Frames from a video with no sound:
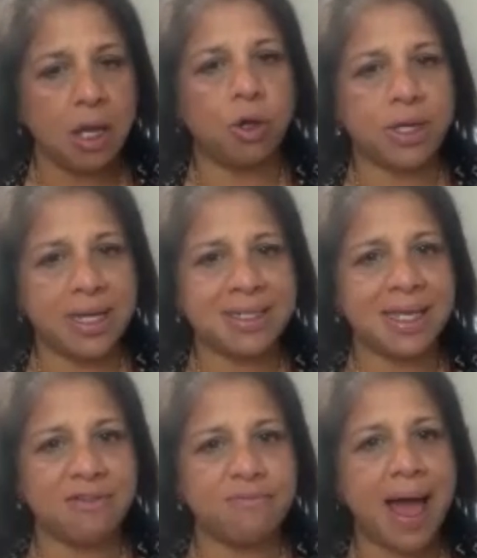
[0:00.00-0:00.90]
looking to
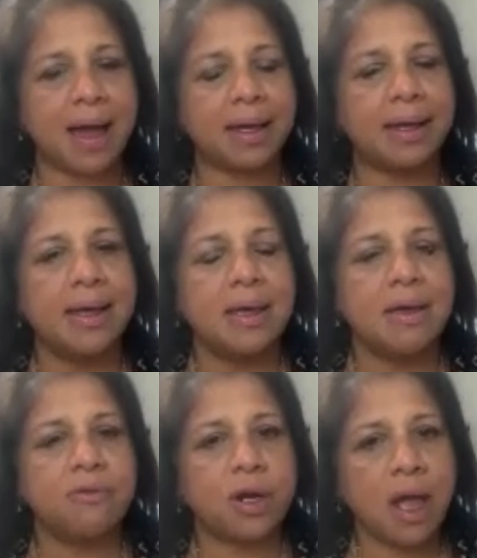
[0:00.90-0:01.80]
give back
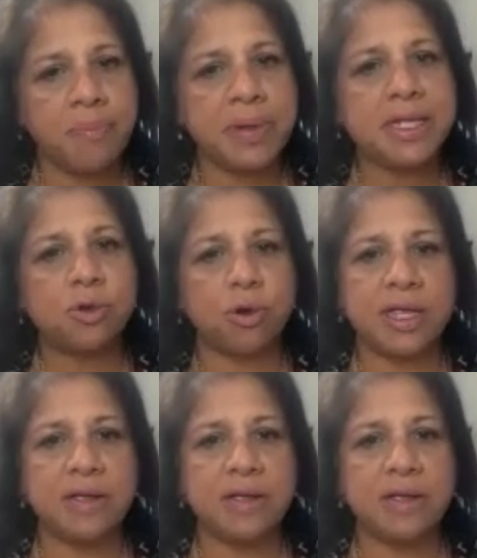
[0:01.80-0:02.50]
for companies or